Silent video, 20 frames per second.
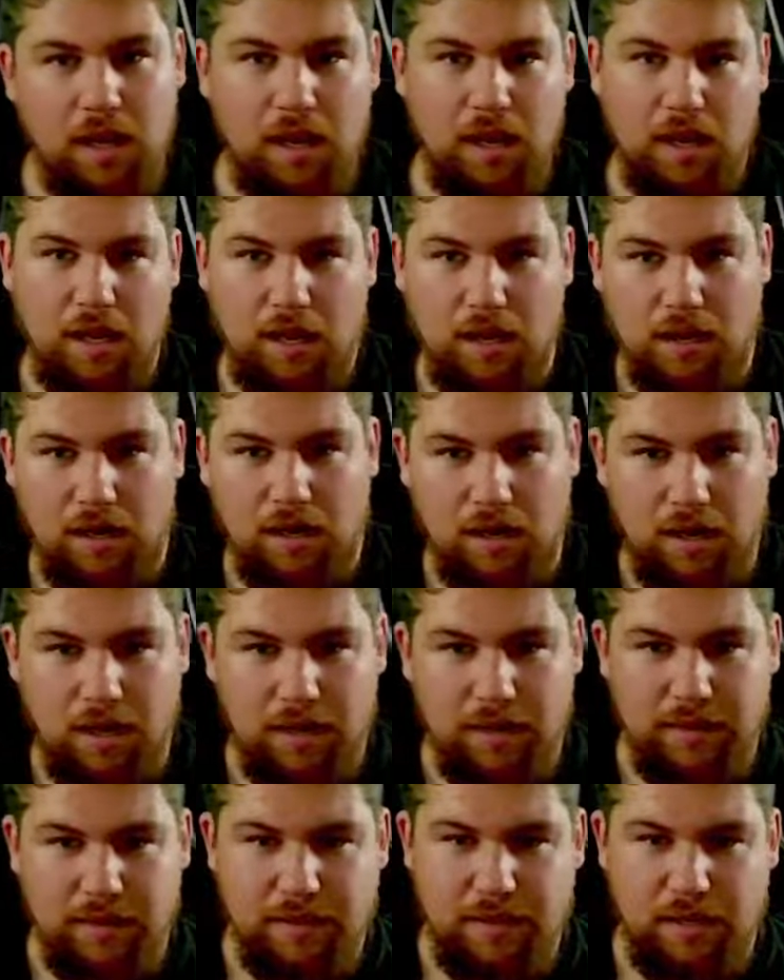
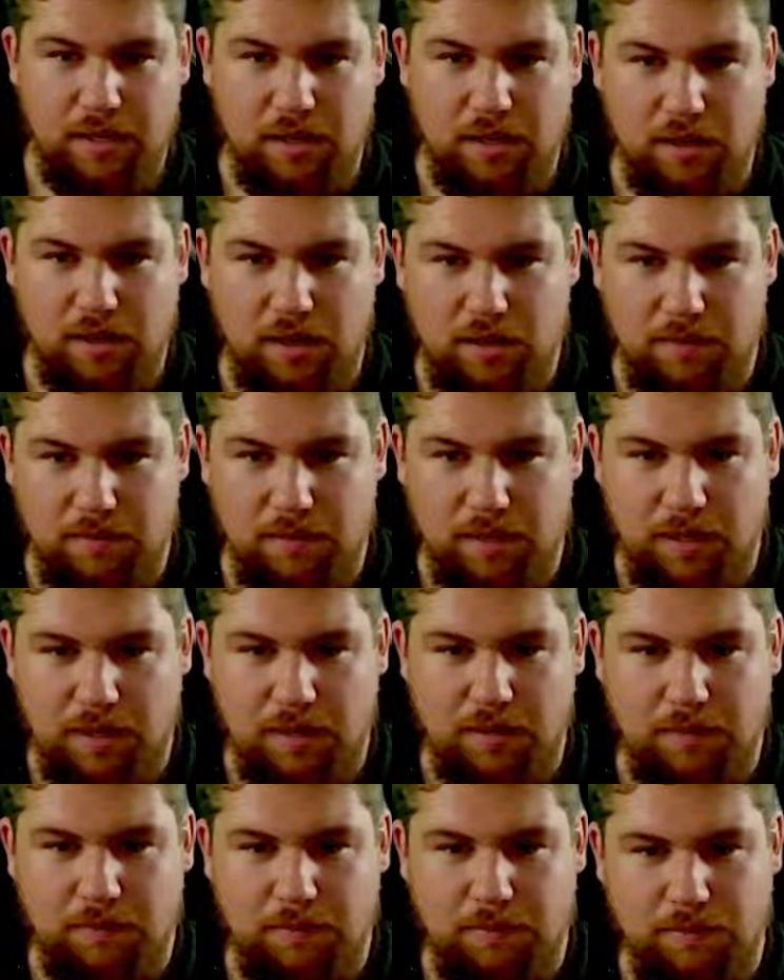Alright, that'll come
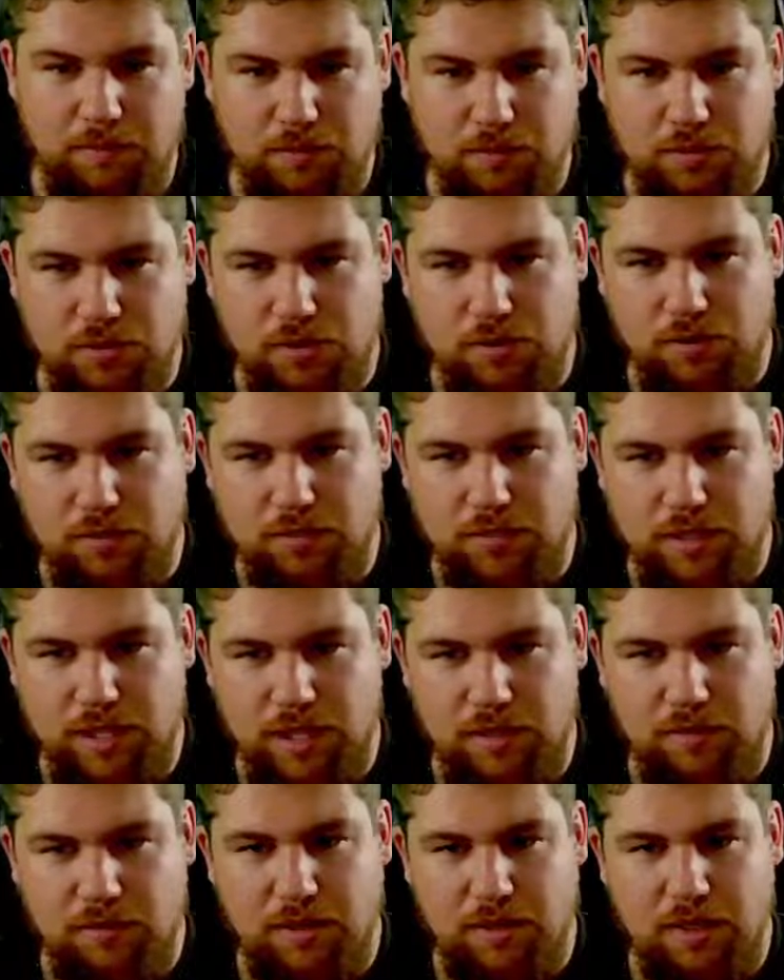up. We'll scroll
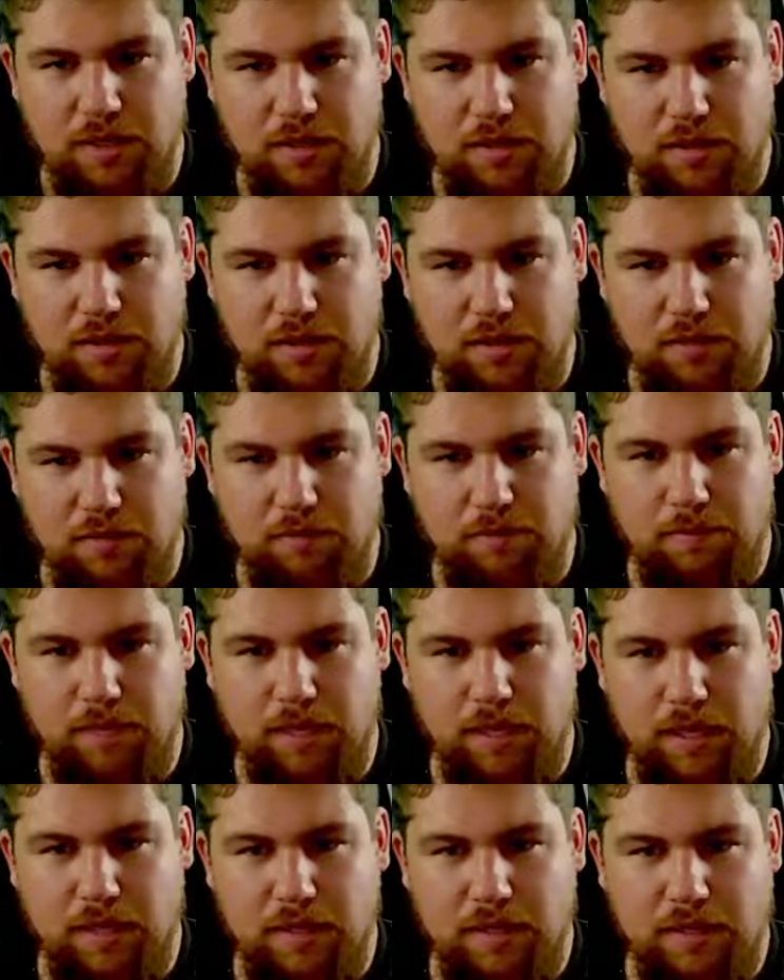down here a little
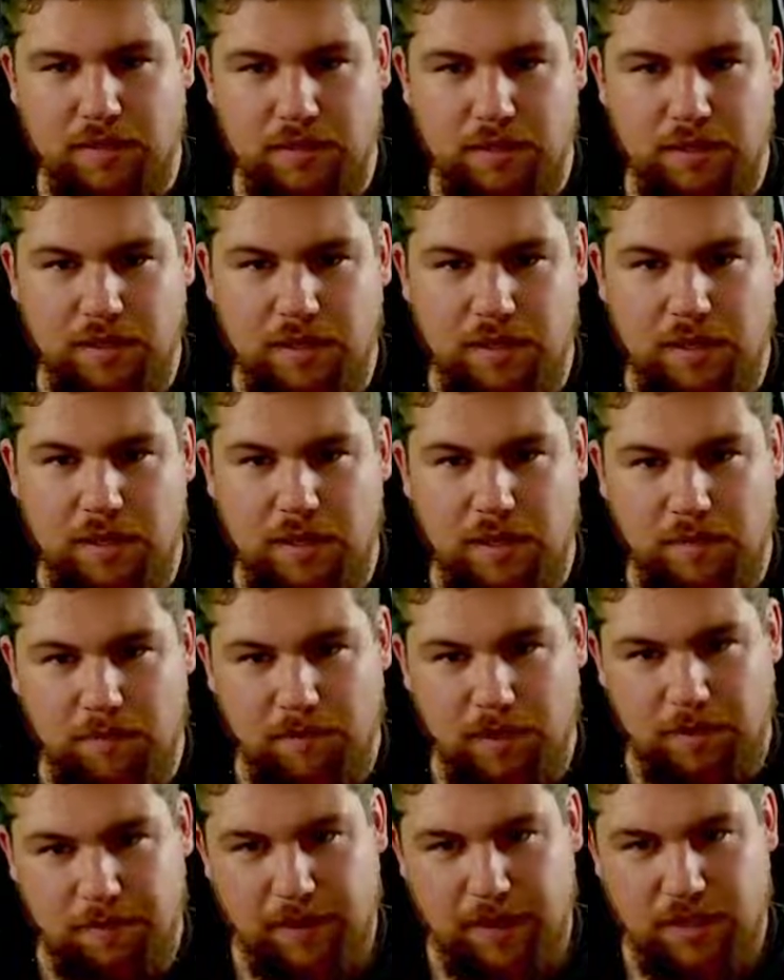bit.
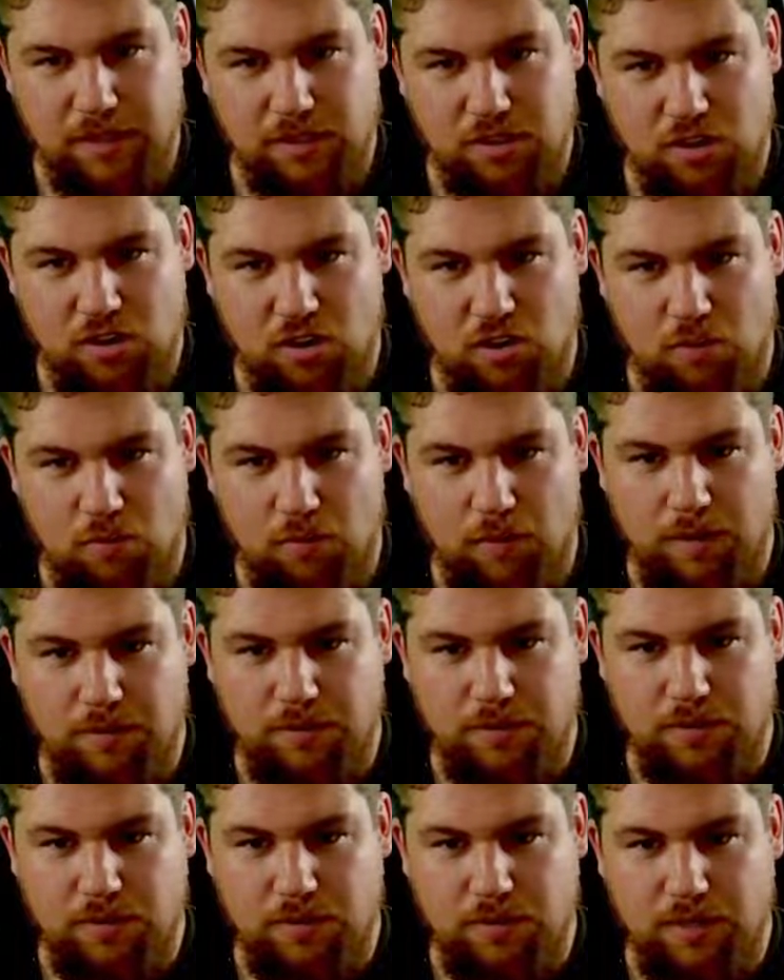MetaMask Chrome Web
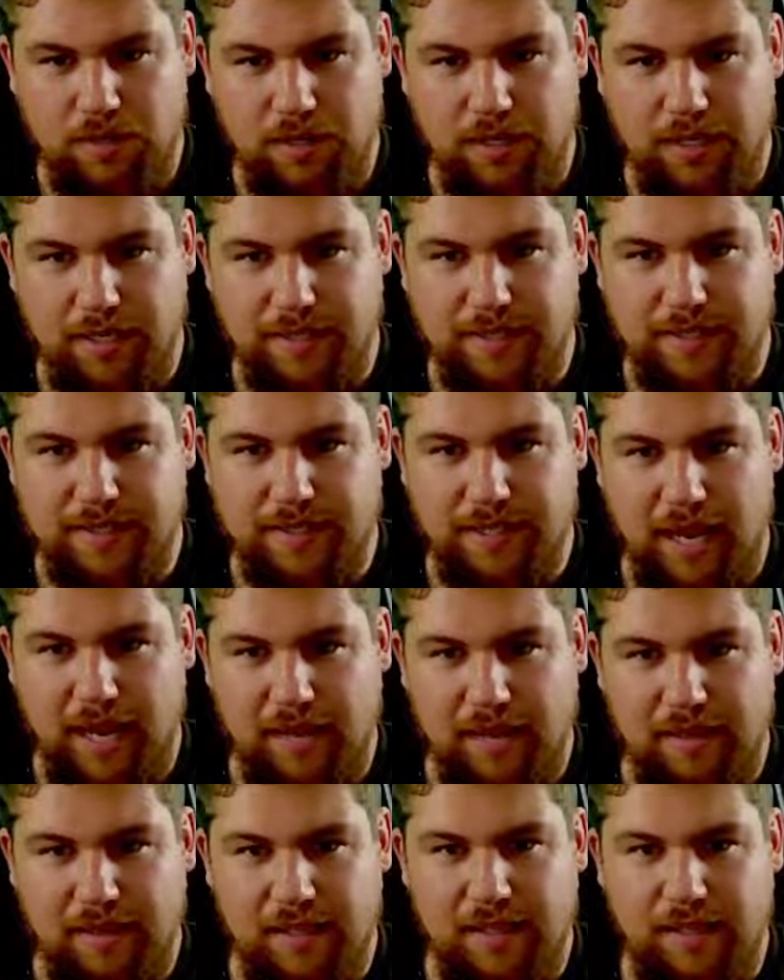Store,
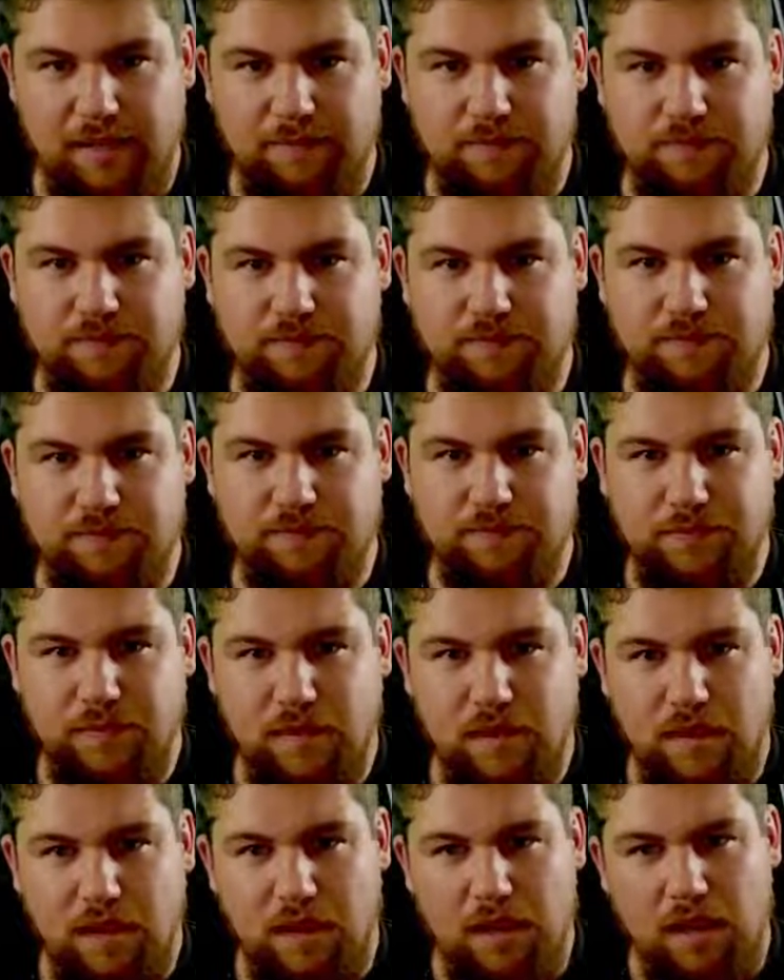exactly.
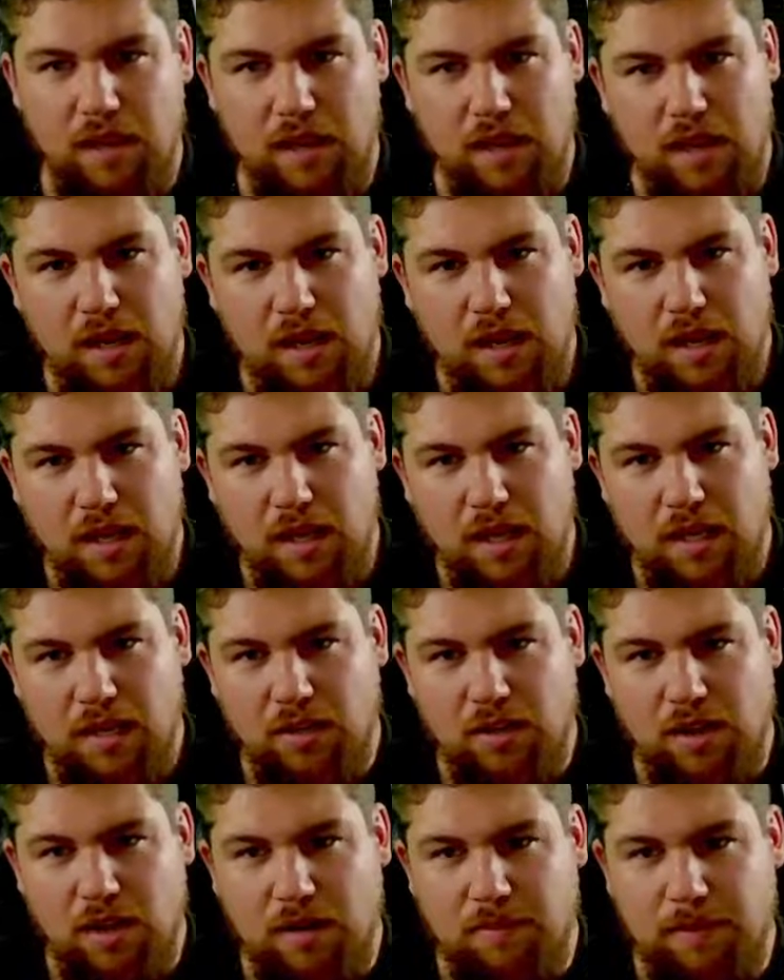It'll
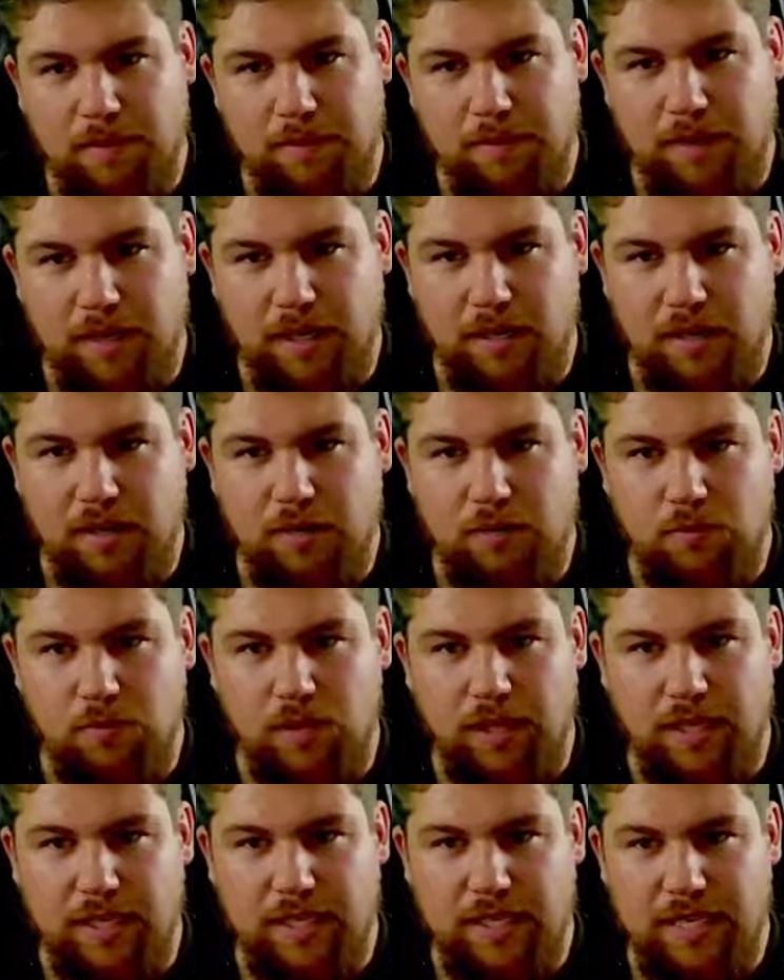come up here, and we'll
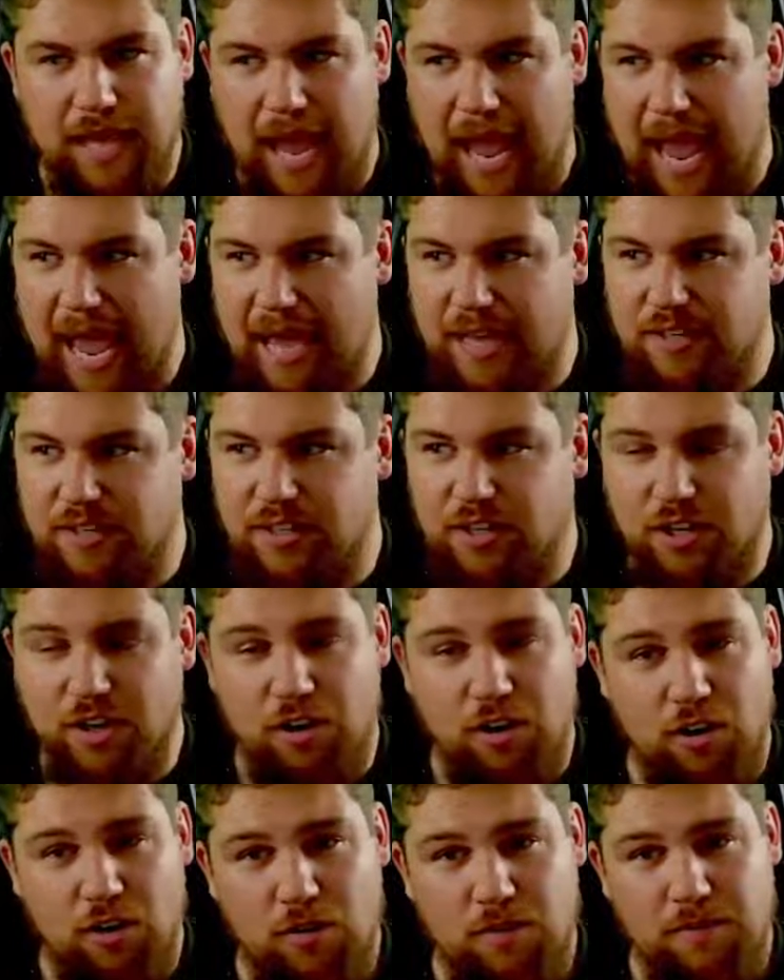hit Add to
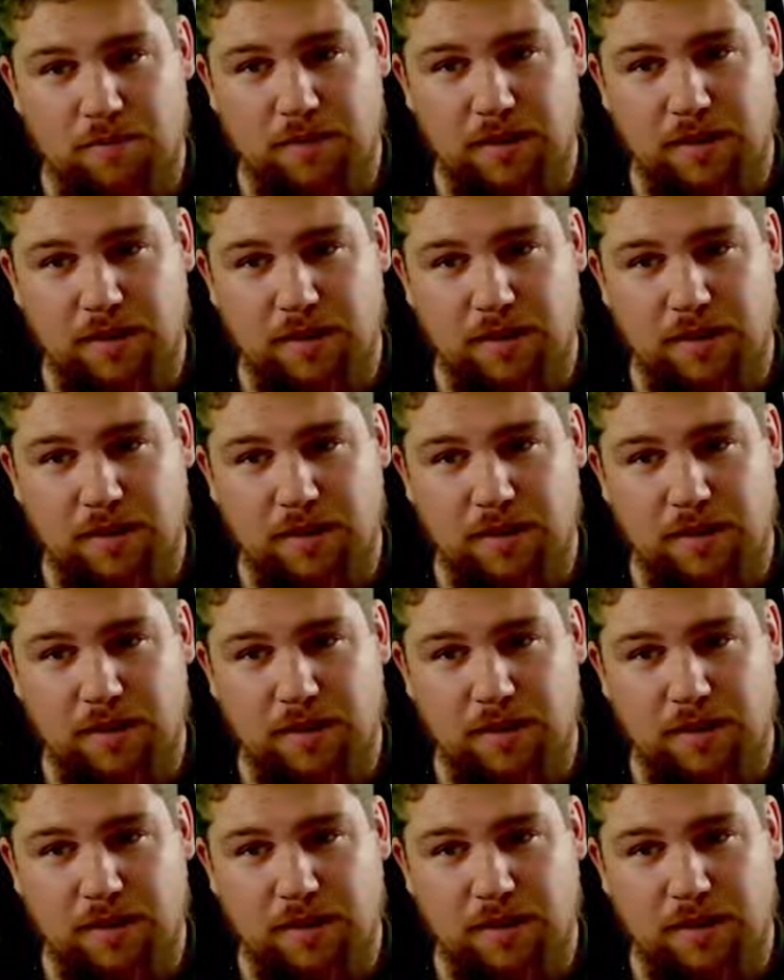Chrome.